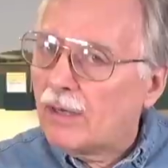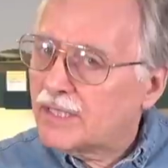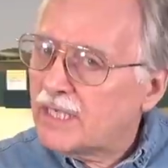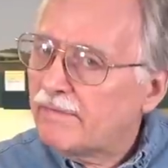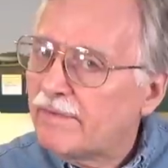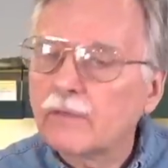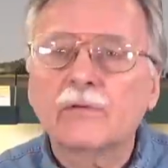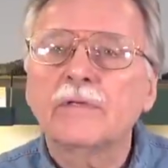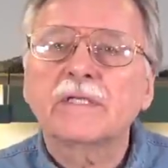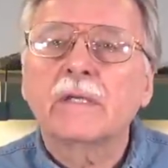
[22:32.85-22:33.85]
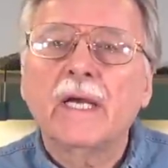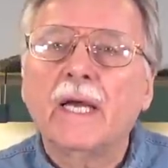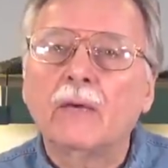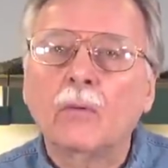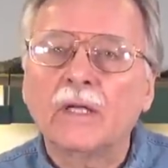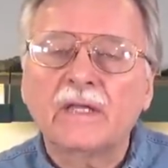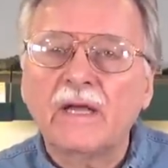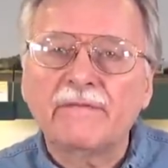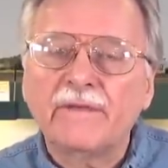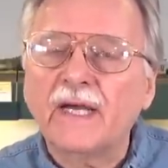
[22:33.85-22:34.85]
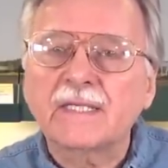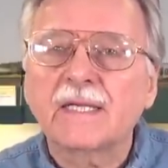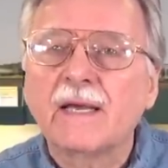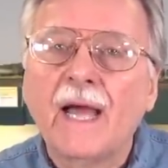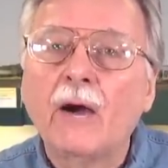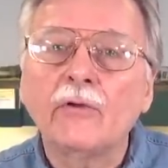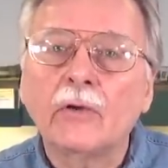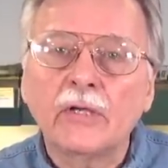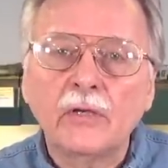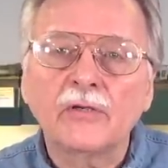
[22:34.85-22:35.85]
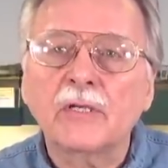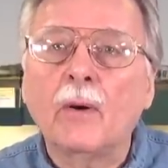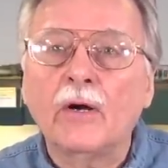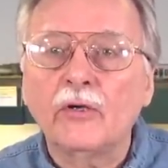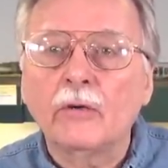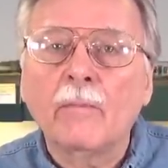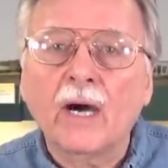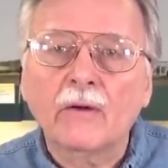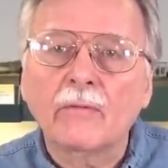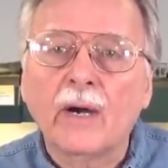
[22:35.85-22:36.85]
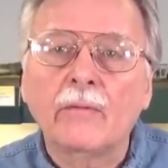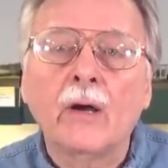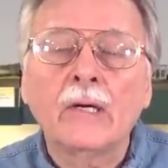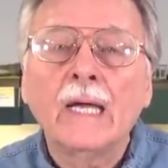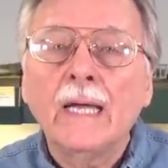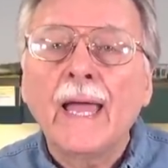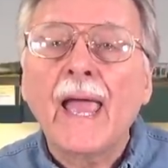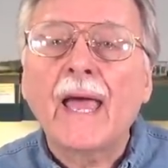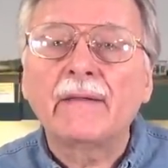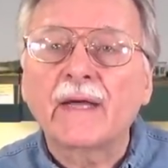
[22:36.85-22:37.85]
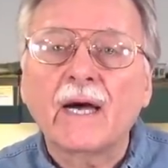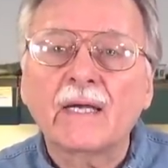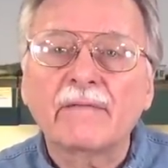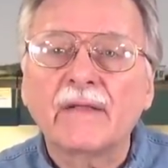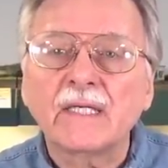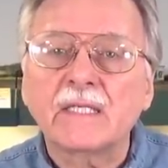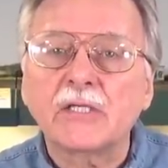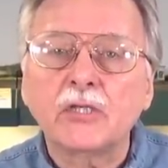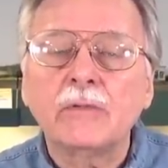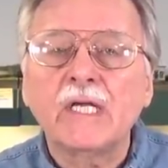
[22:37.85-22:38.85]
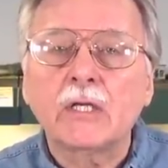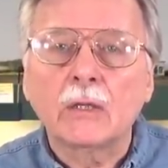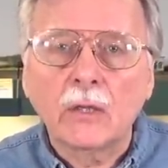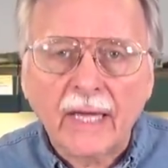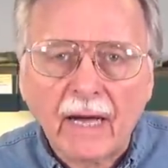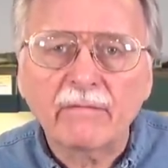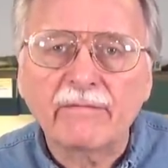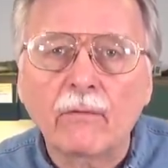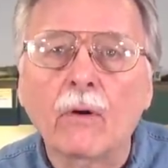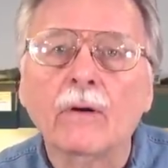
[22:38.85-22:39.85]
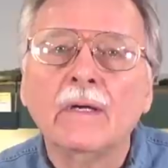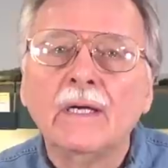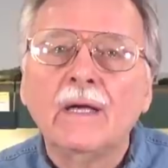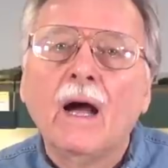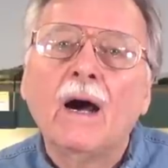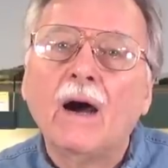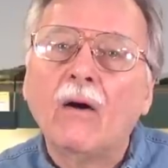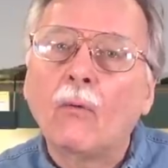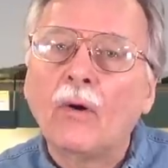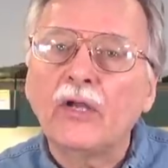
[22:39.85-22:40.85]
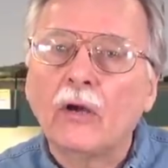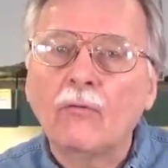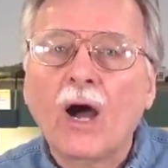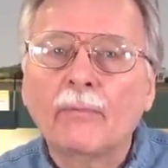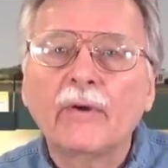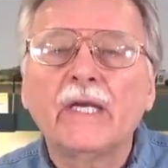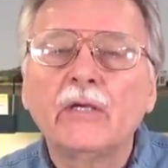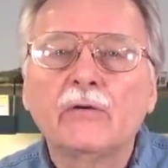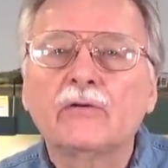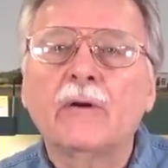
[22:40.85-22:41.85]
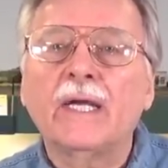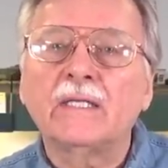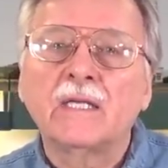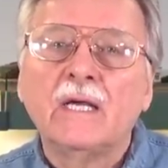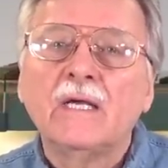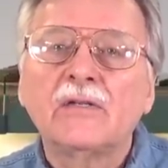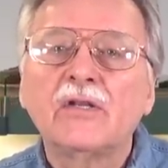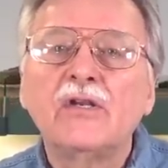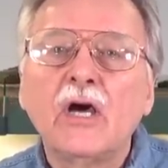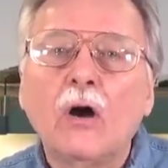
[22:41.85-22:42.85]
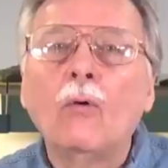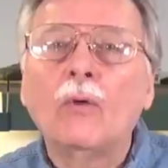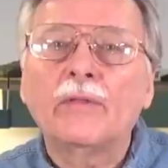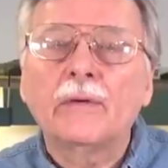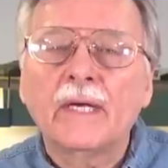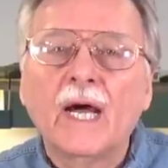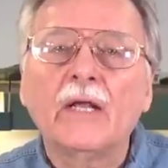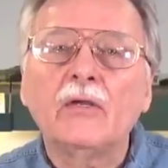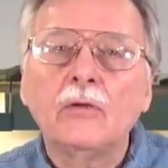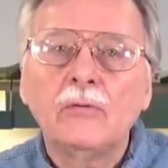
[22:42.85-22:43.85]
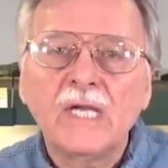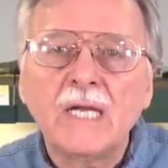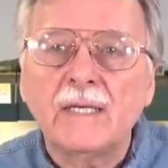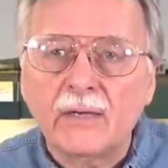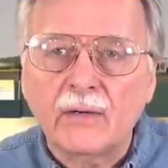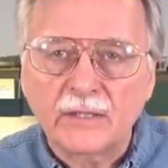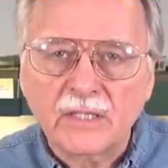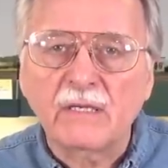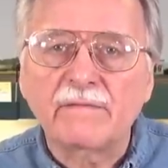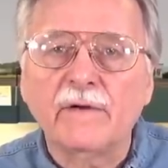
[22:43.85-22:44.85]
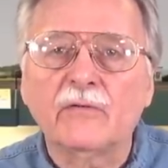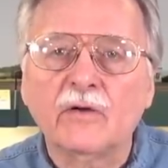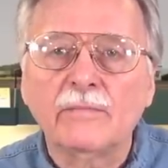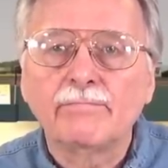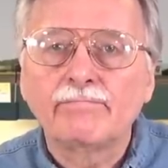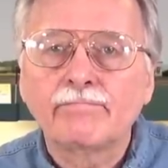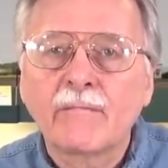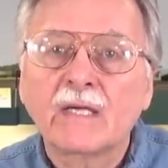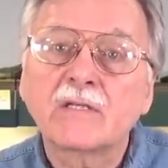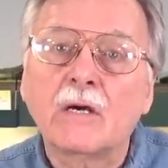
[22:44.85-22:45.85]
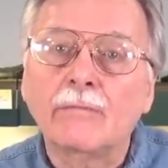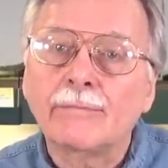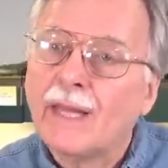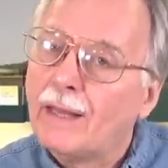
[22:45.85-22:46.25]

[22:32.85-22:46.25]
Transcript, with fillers: R C filters and what they fix, how you can use them on your model railroad, and the kind of things that you need to look out for uh, when you're operating your trains to know whether or not you need an R C filter. So,